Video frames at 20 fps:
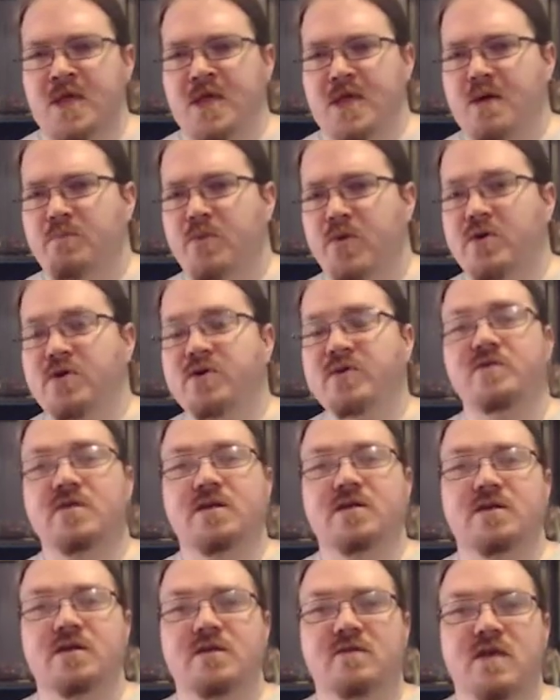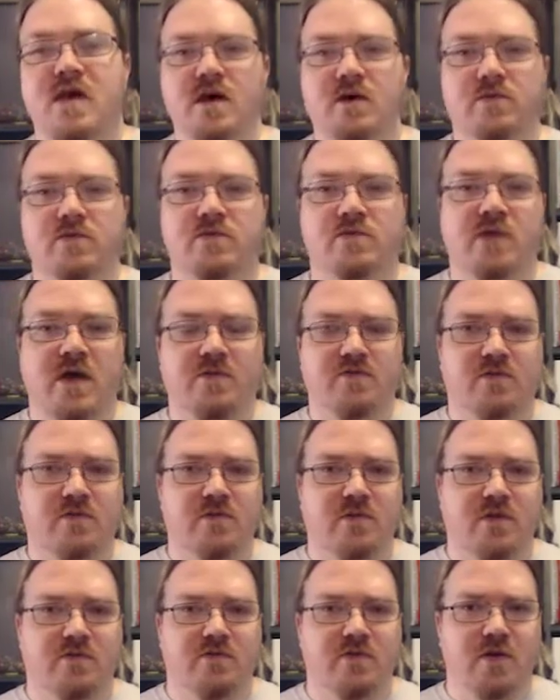Burton sent his hounds after
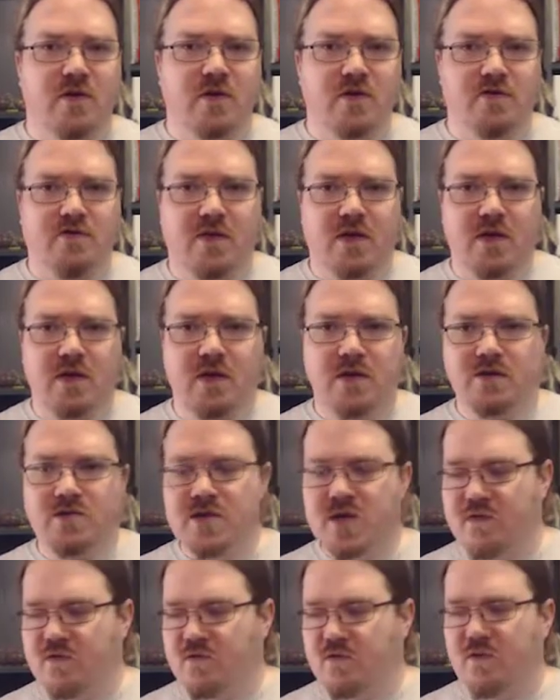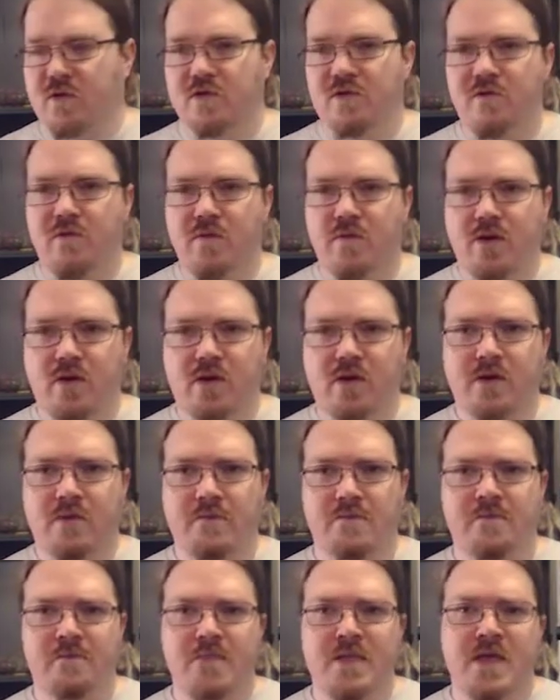his fiancée and chased her into the bog.
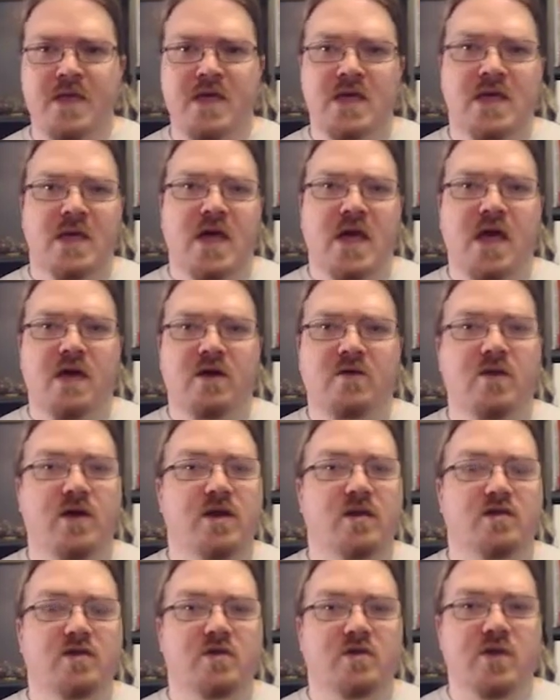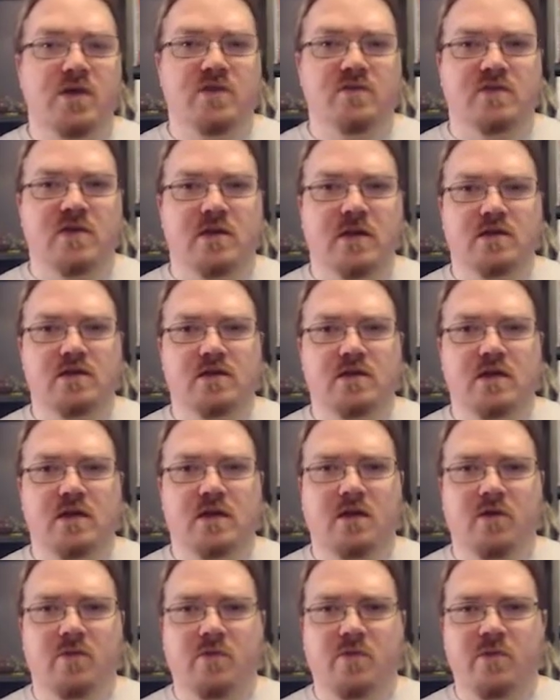Anne ran into quicksand
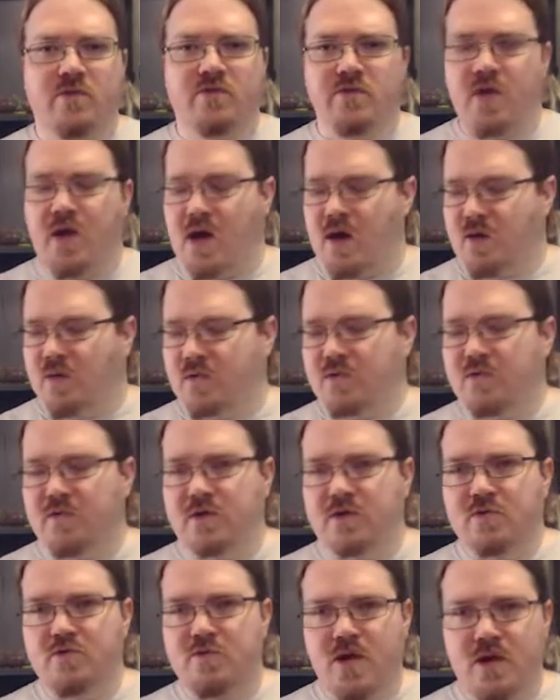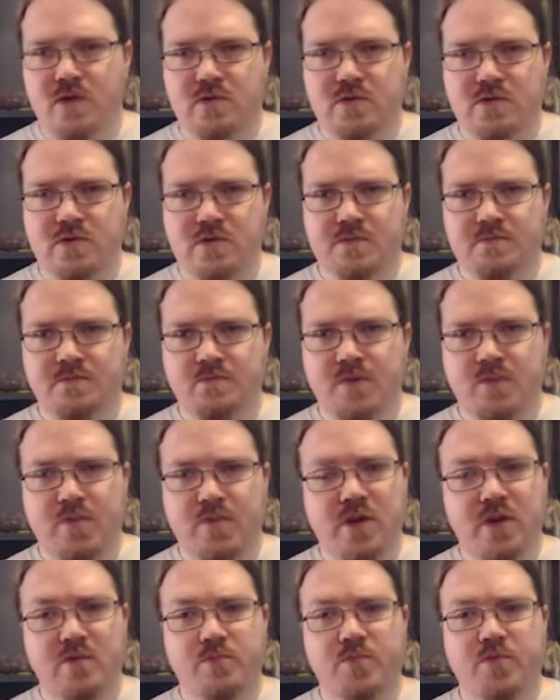along with the hounds and drowned,
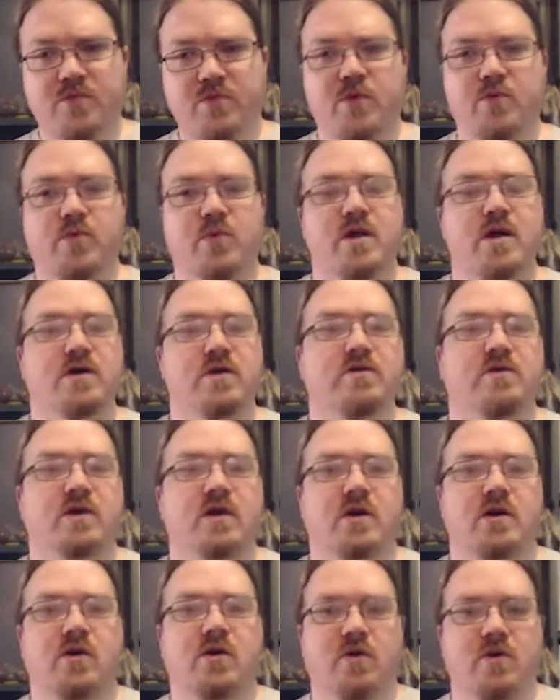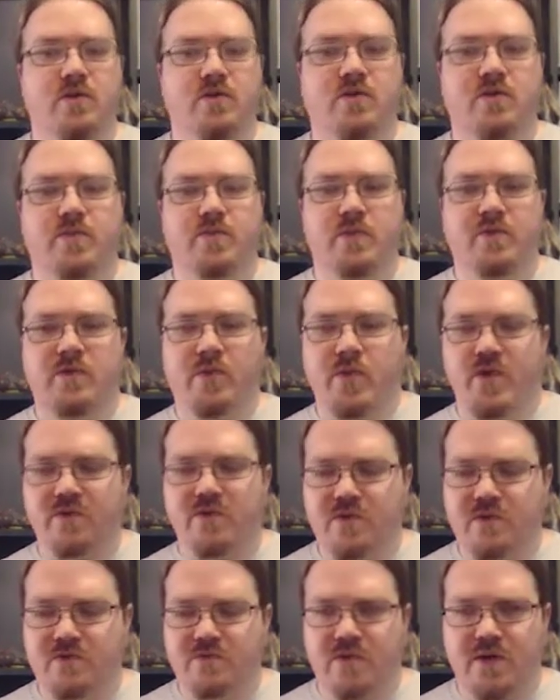but not before pronouncing a curse upon the
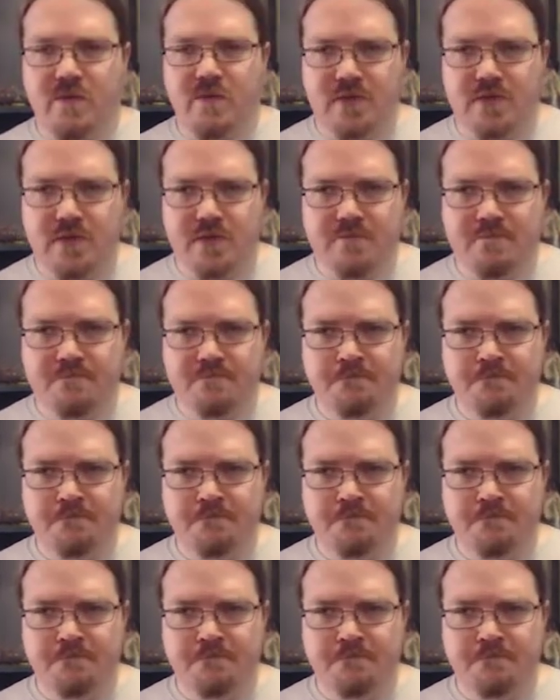Westcott family.